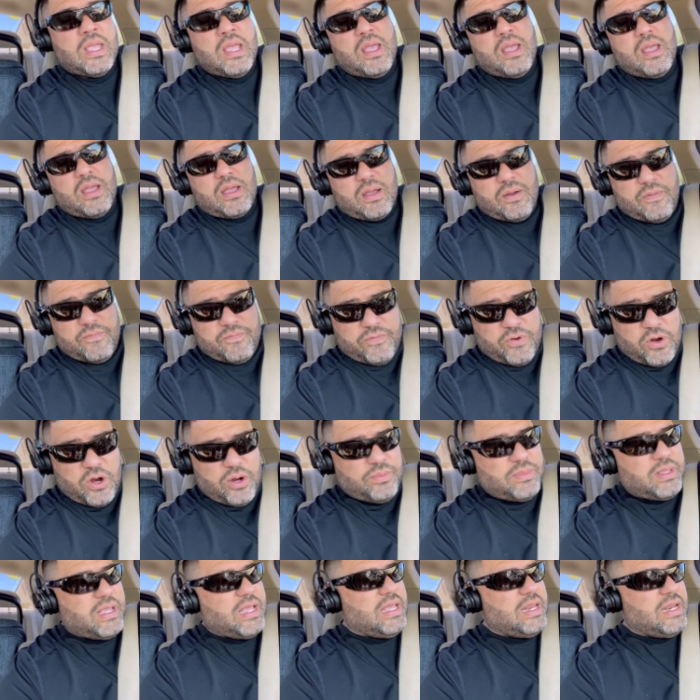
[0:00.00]

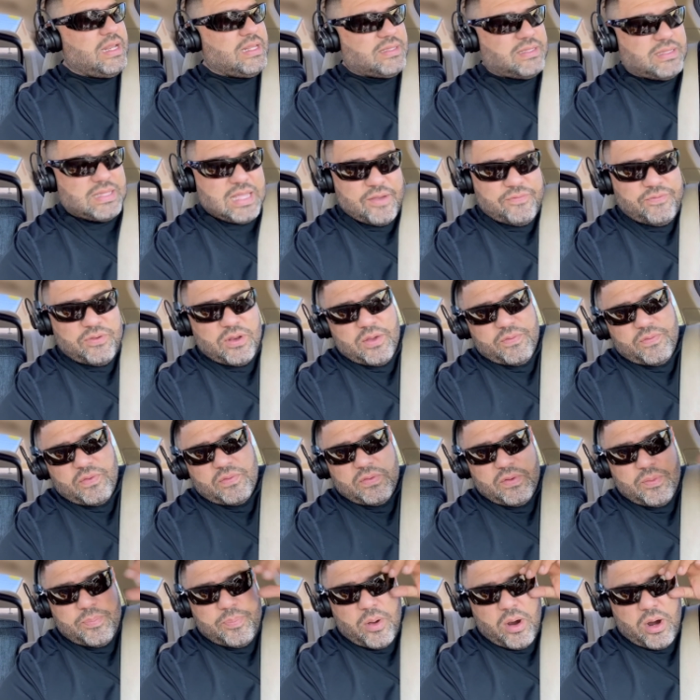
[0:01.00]
Confirmed it is definitely a
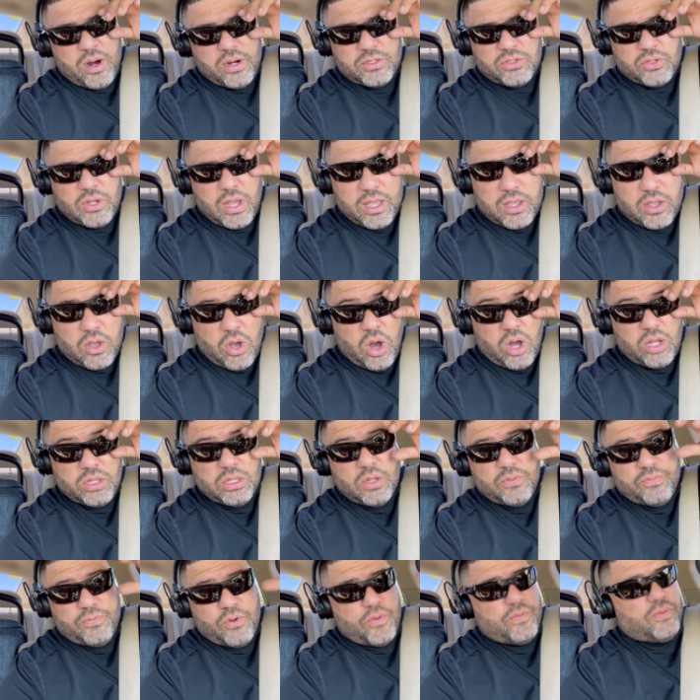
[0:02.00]
Volvo part. So I called
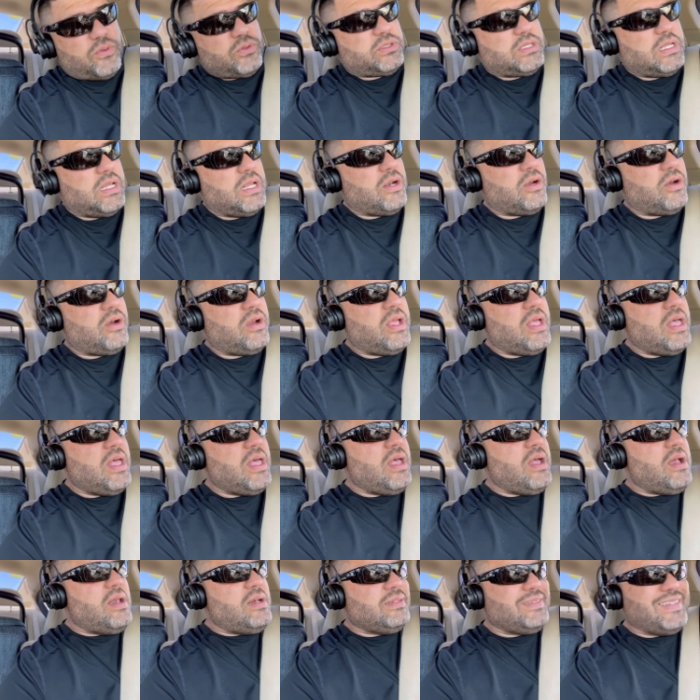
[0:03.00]
the Volvo dealer.
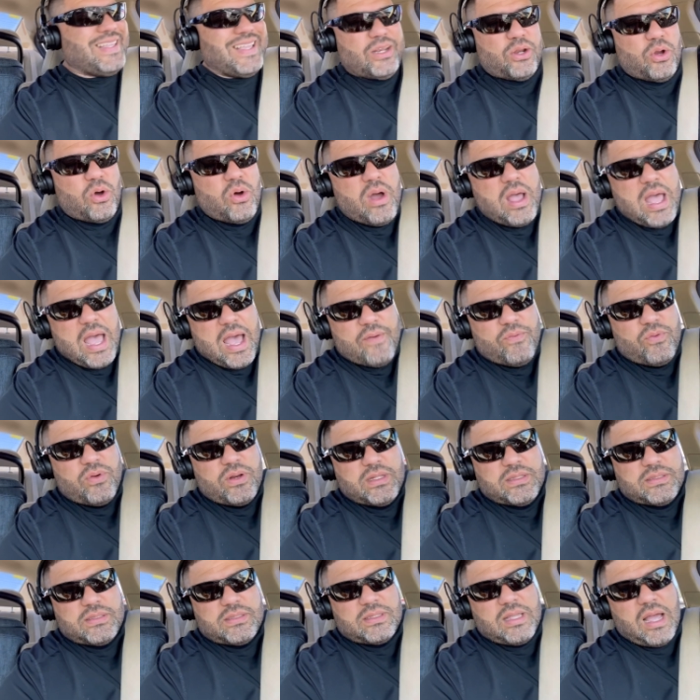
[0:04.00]
They don't have one
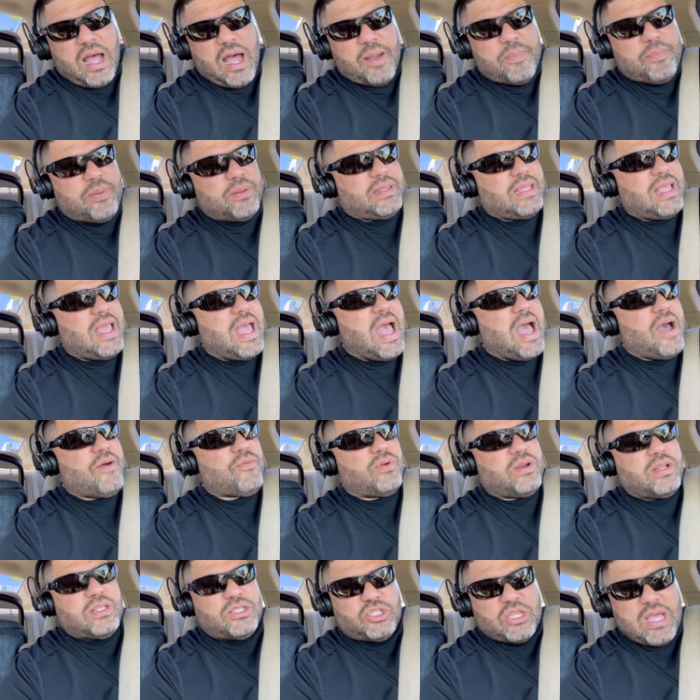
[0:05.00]
in stock, but they have
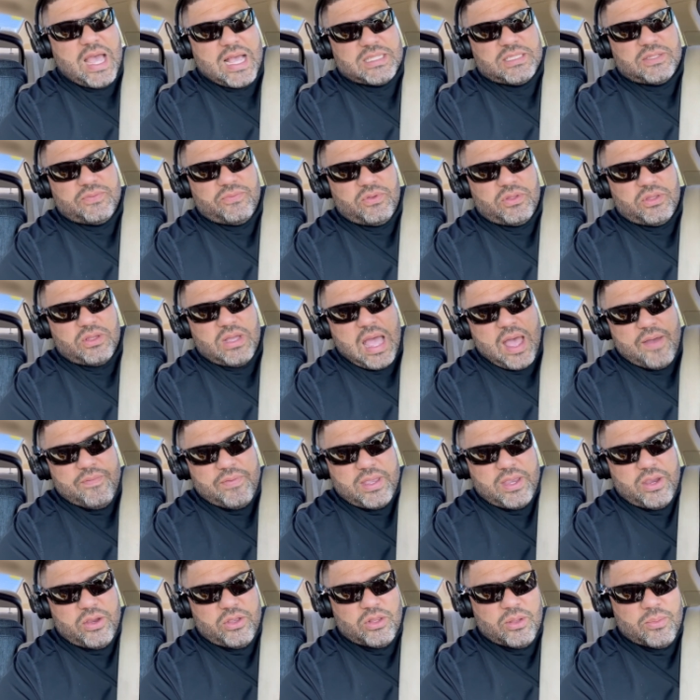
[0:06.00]
one in Jacksonville. They'll have it
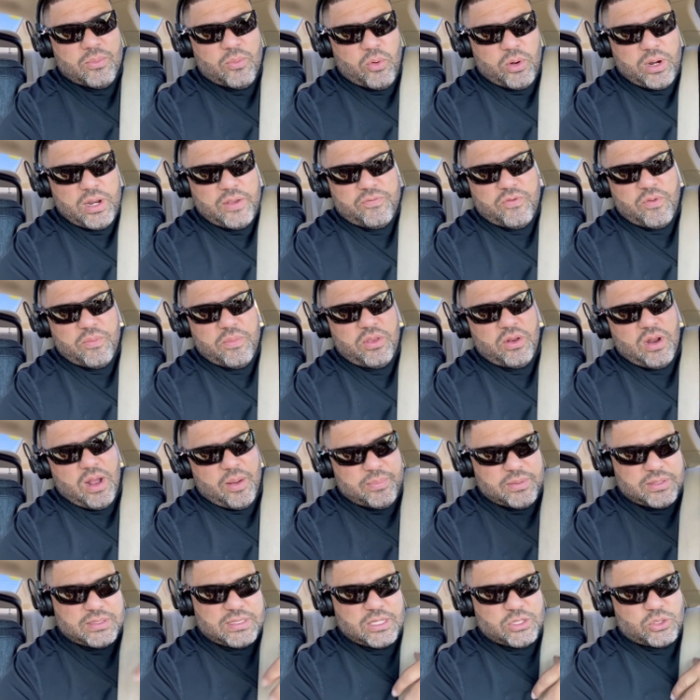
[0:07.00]
here in the morning for me. I'm
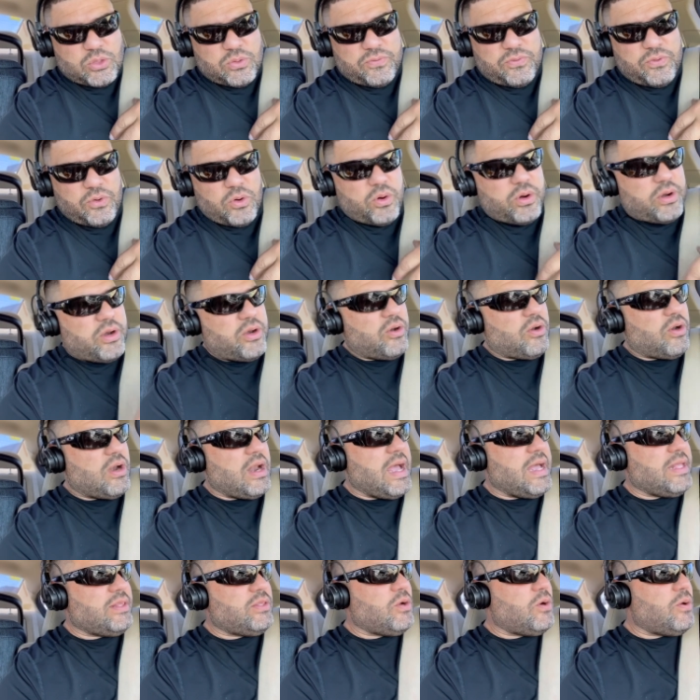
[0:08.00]
in Central Florida in
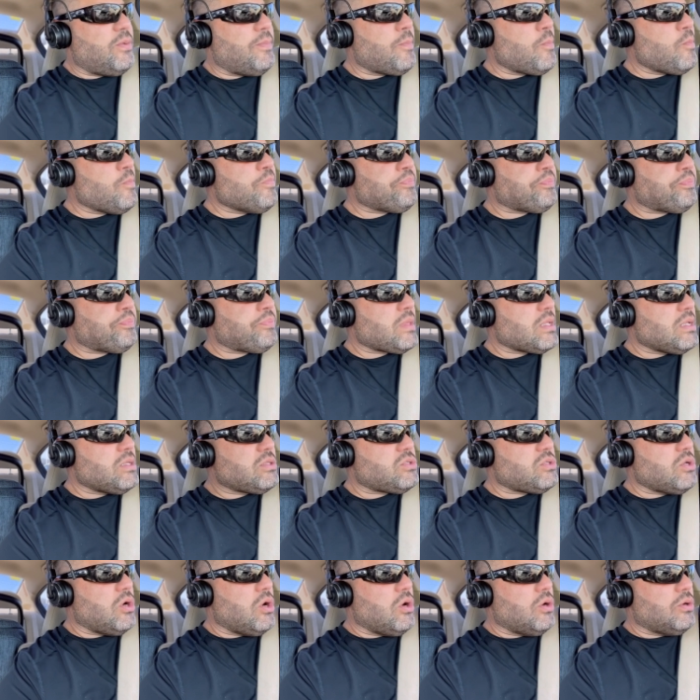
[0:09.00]
Orlando.
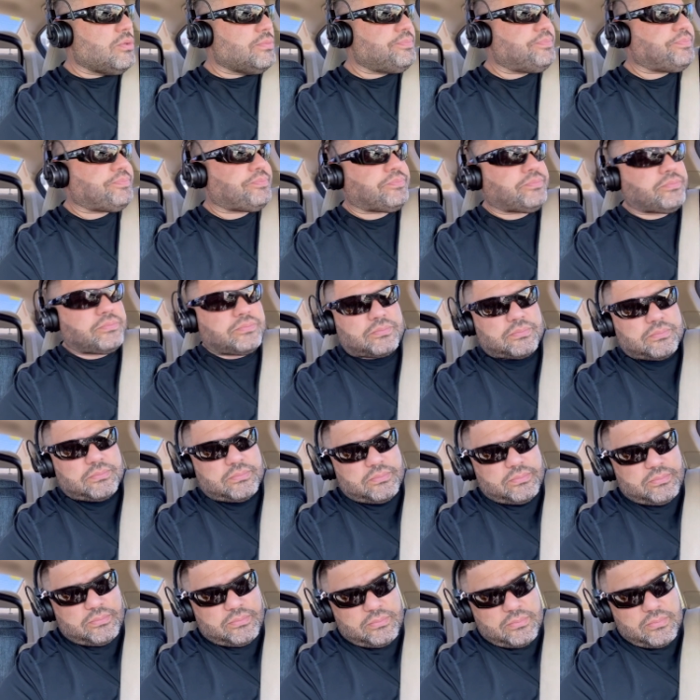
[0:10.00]
So
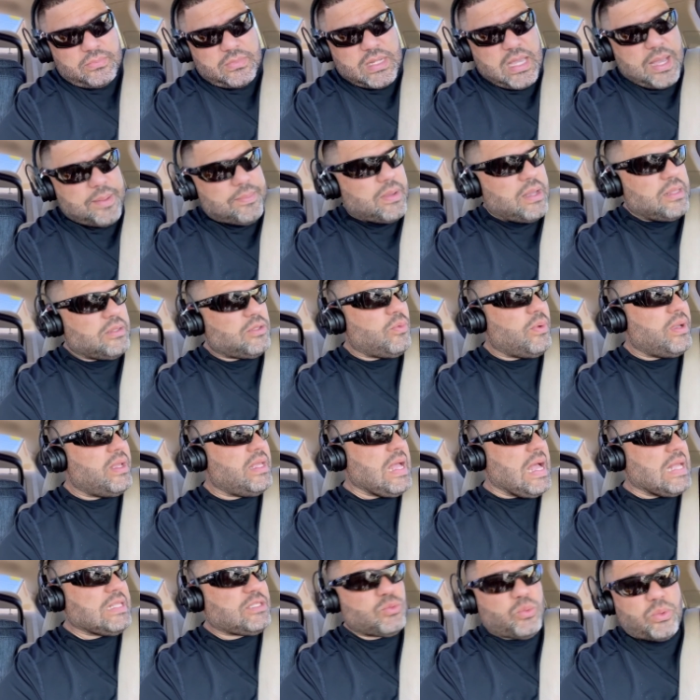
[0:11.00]
I'm on the way.
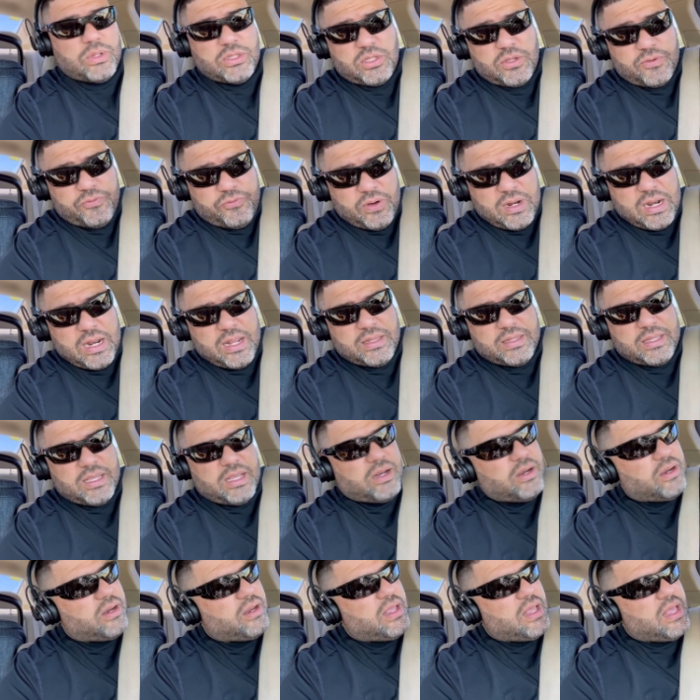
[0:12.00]
I just went to a Freightliner
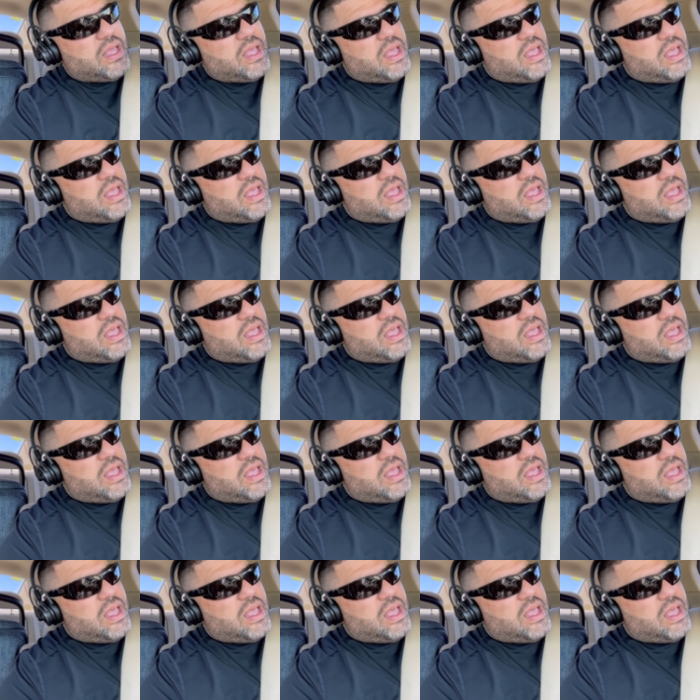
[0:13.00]
dealer.